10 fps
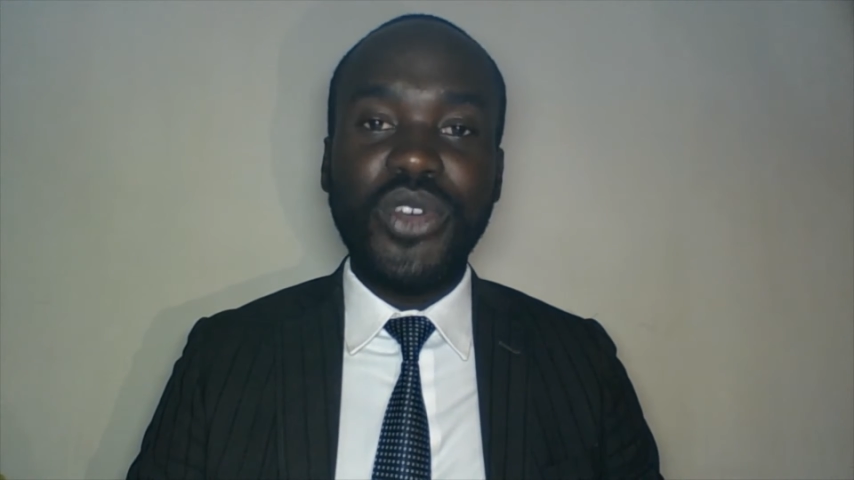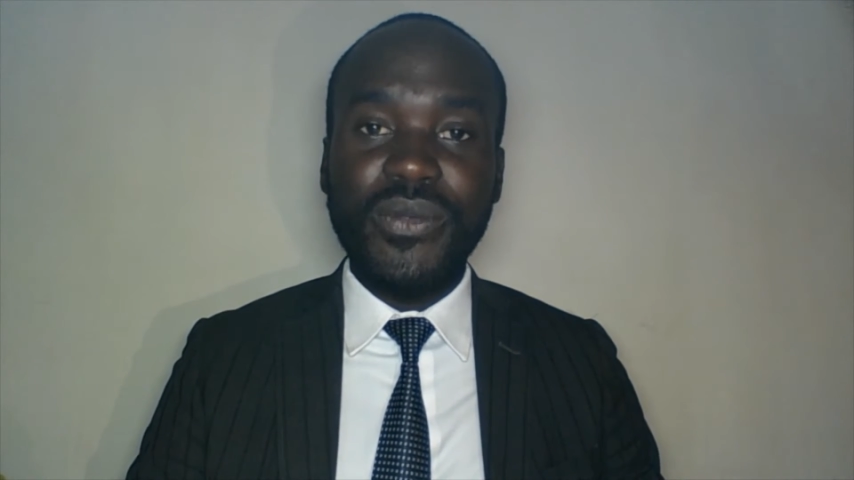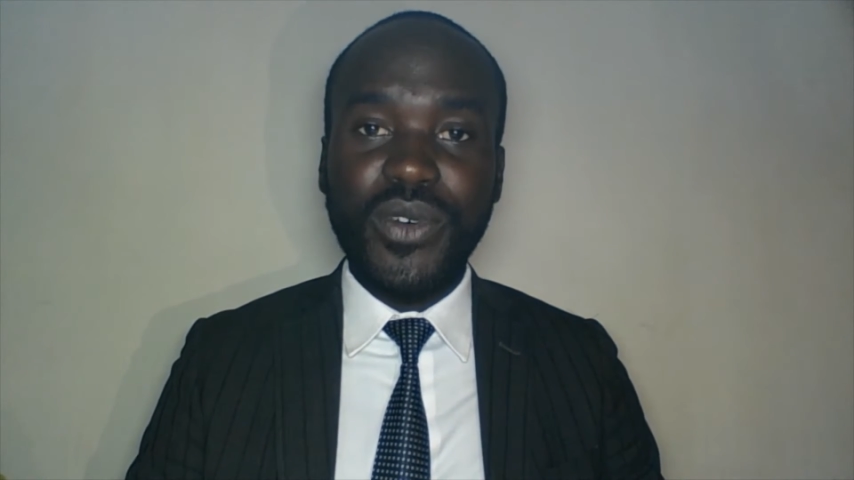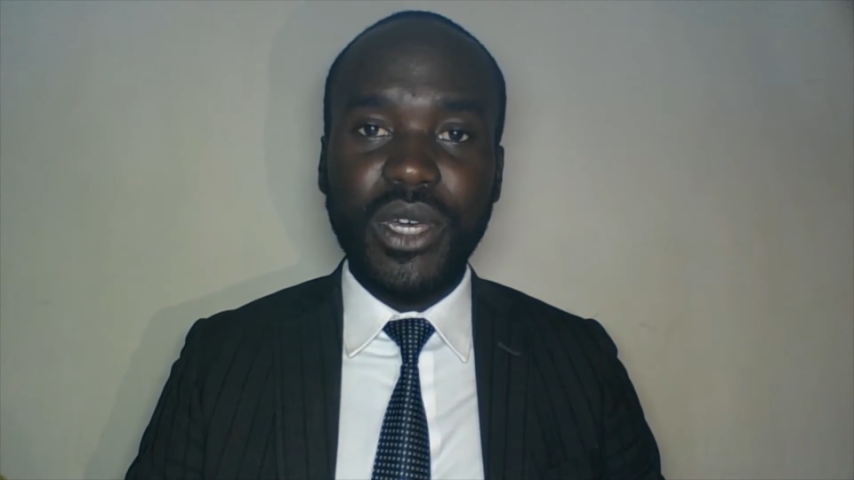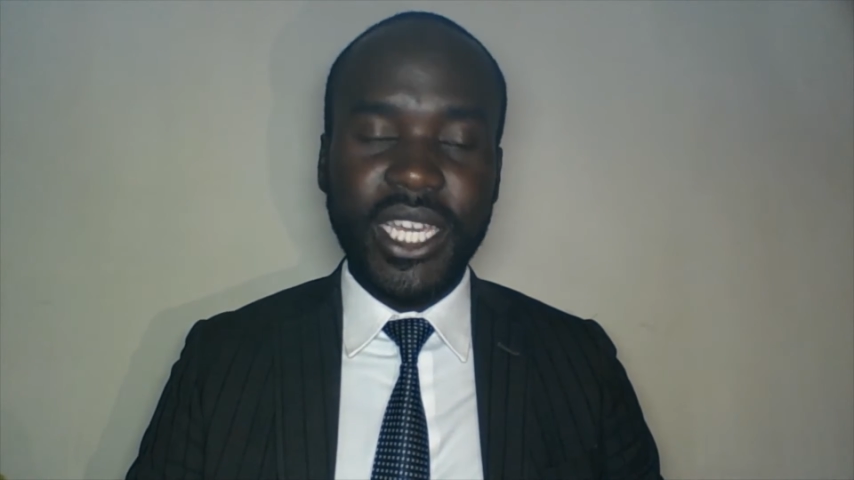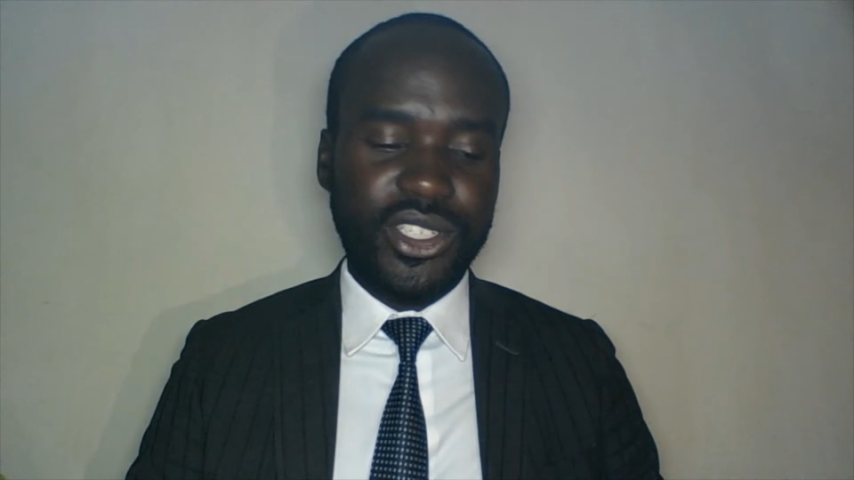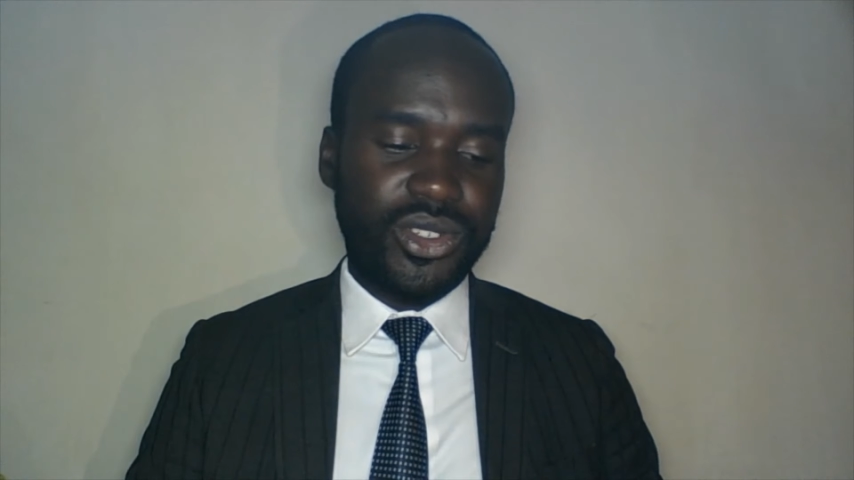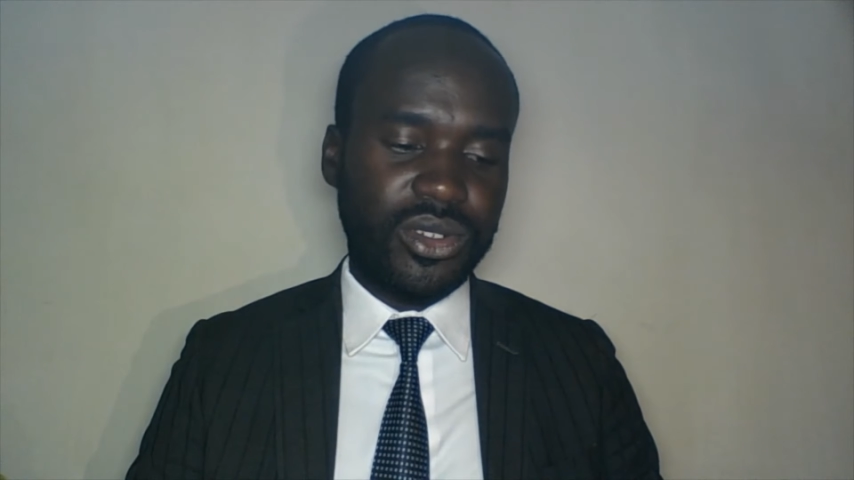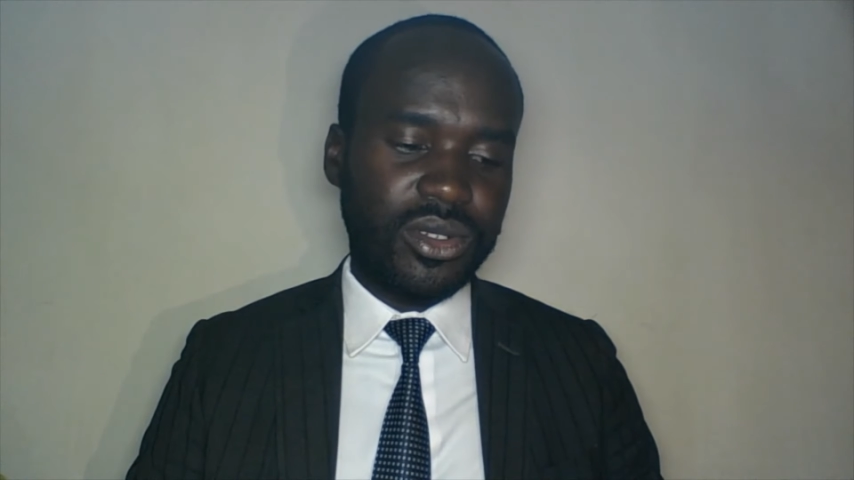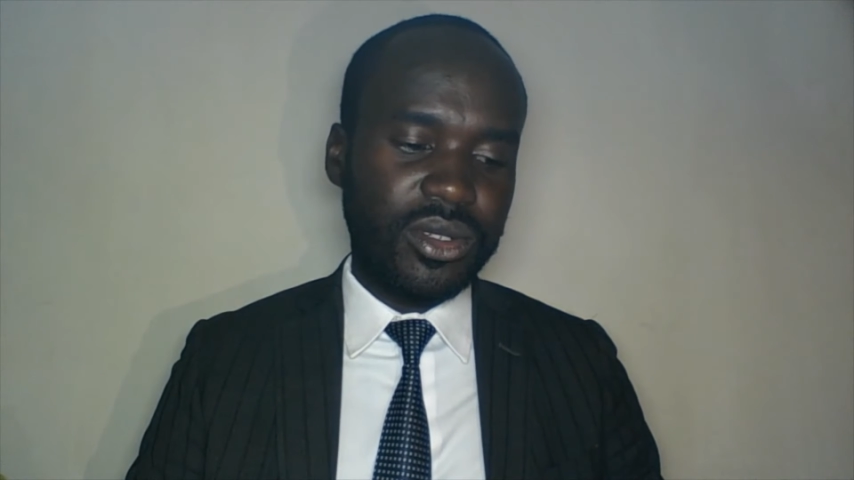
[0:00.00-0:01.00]

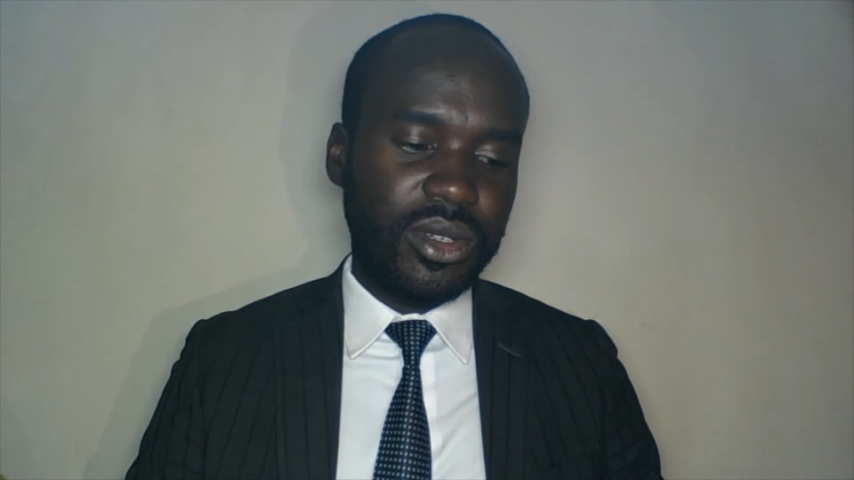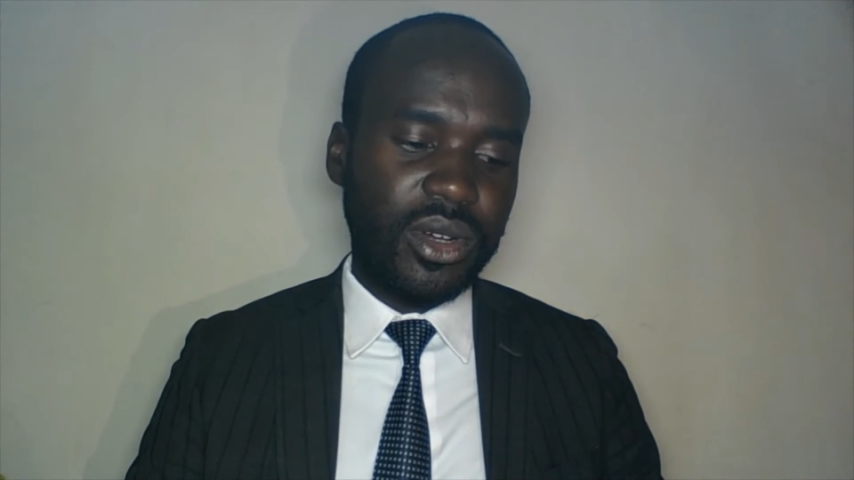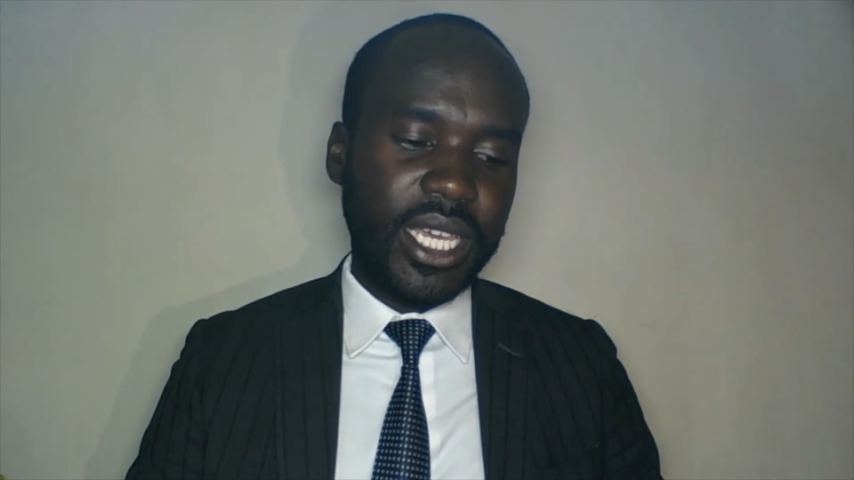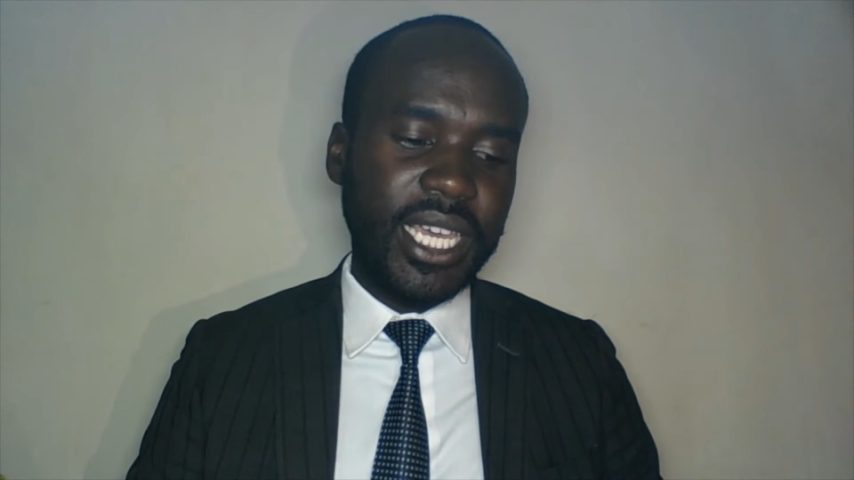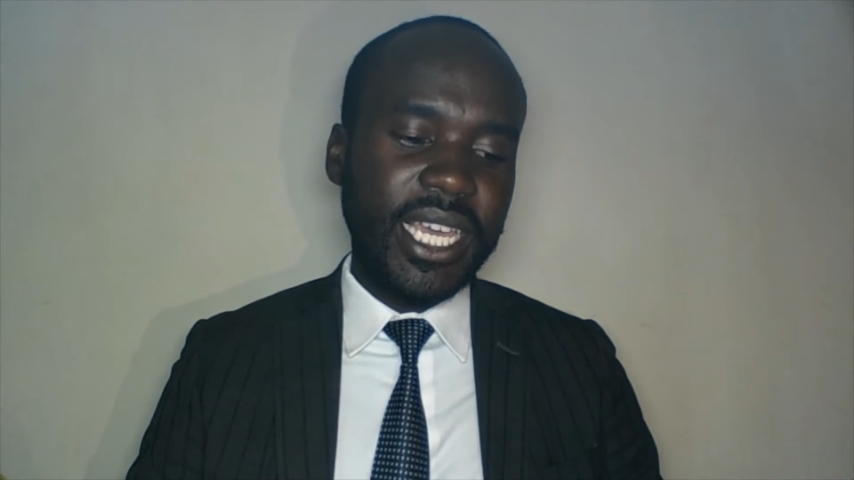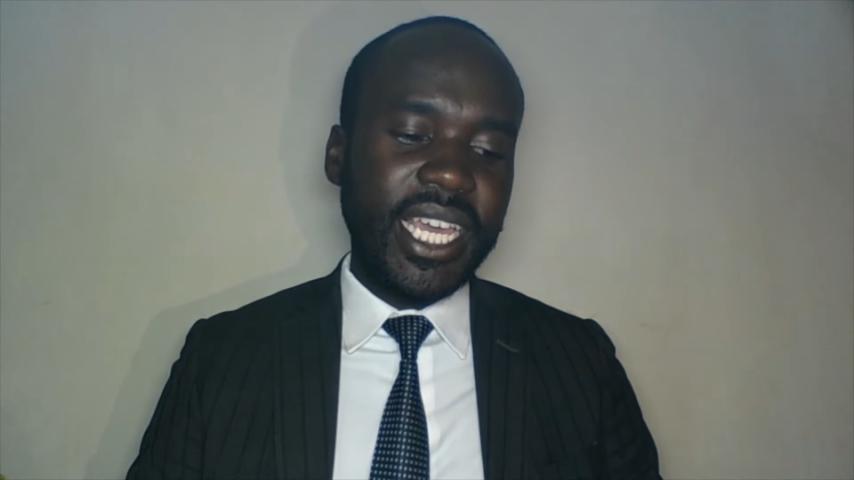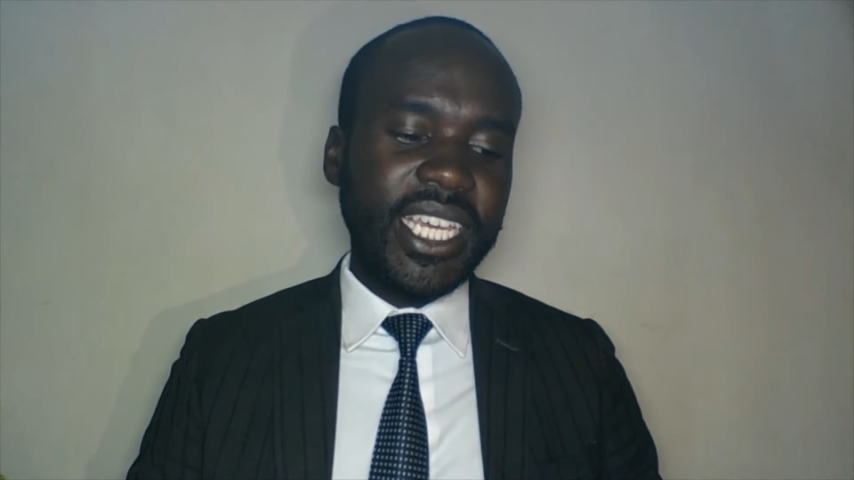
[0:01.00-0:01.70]
revocation, okay,